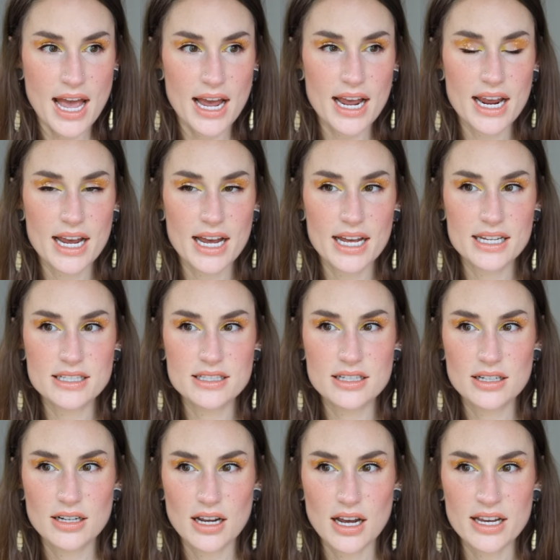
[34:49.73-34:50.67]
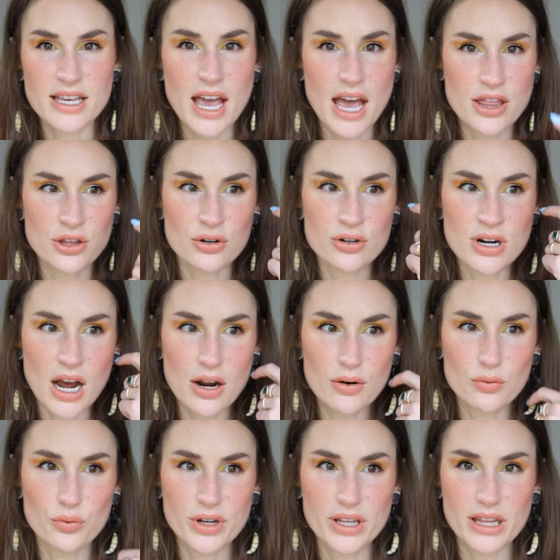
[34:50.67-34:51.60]
And again, they're
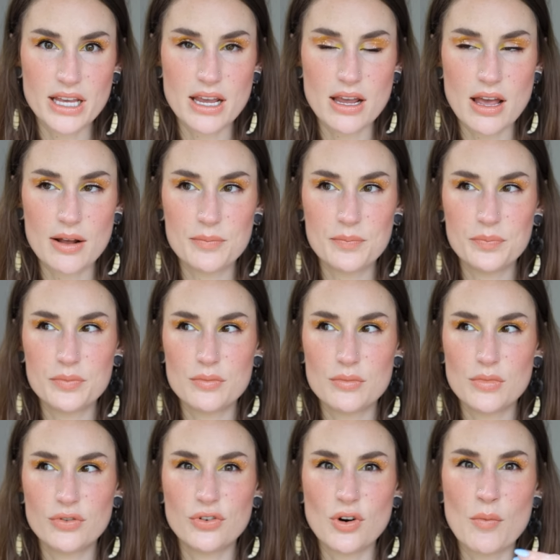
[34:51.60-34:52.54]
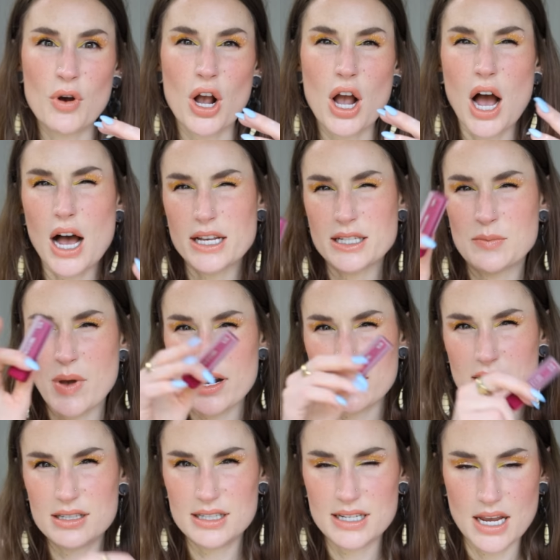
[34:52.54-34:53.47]
not really from a
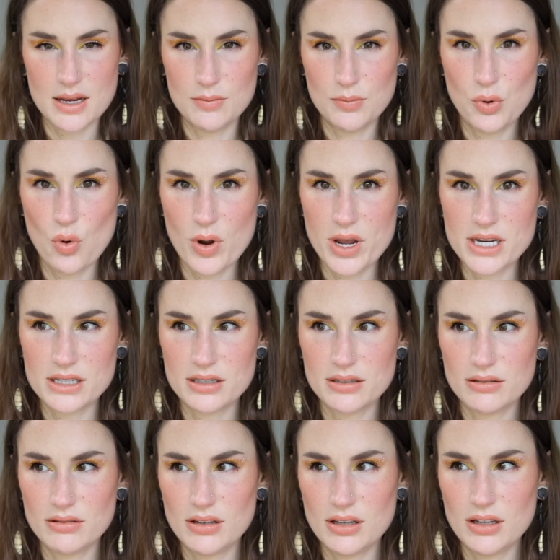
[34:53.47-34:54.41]
cosmetic standpoint,